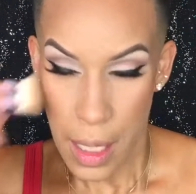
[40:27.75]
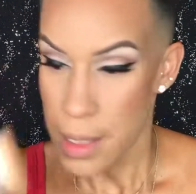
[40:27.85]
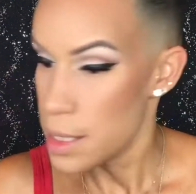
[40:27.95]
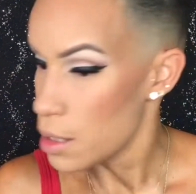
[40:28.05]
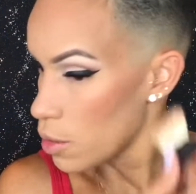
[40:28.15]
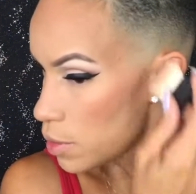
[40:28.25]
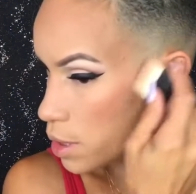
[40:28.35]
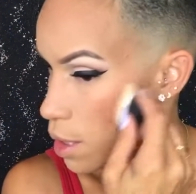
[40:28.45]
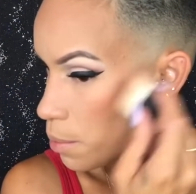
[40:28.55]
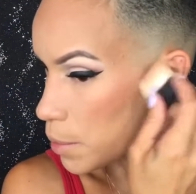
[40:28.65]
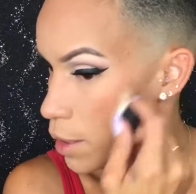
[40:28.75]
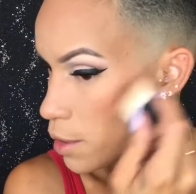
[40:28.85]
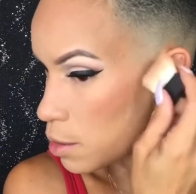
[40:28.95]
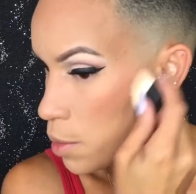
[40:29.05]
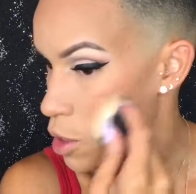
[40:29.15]
I say it all the time. I
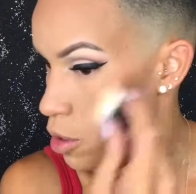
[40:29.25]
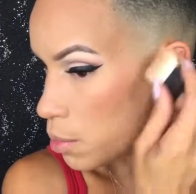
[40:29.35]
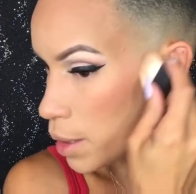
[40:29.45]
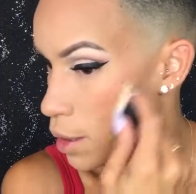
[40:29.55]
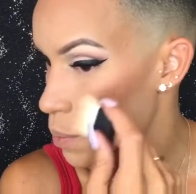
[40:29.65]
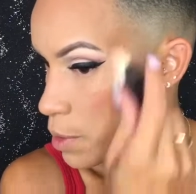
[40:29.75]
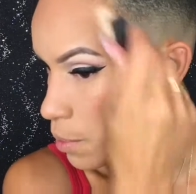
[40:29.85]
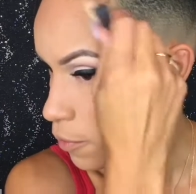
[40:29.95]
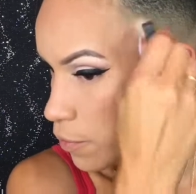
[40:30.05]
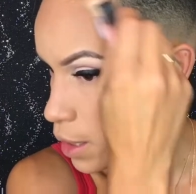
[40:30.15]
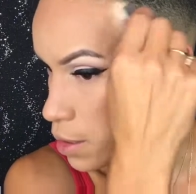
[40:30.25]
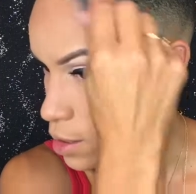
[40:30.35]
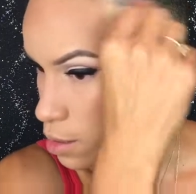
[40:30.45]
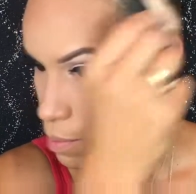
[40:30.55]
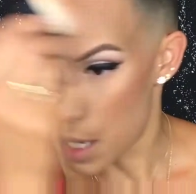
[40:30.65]
like dimension on my lips, my
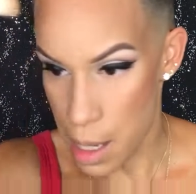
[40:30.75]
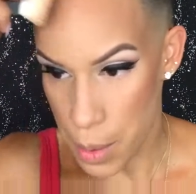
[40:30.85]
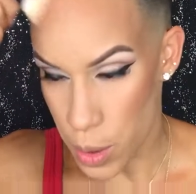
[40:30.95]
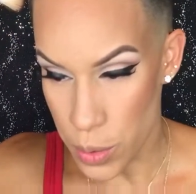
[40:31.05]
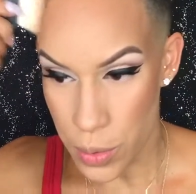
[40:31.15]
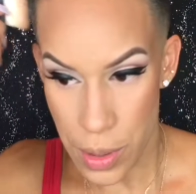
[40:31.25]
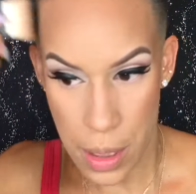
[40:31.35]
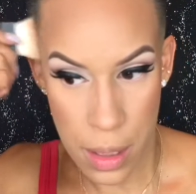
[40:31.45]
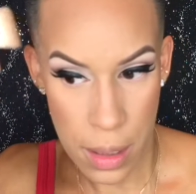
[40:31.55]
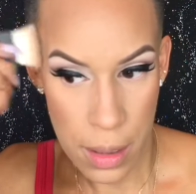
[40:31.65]
face, my eyeballs.